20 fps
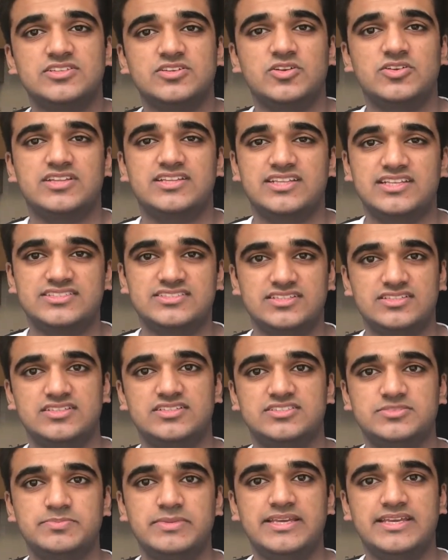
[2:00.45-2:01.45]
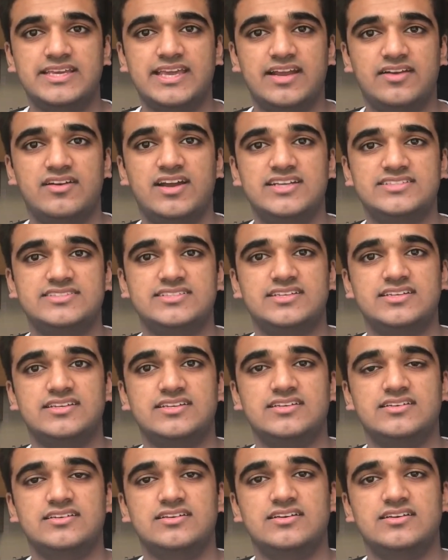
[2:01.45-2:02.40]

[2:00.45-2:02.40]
you'll know that there's the speaking, writing,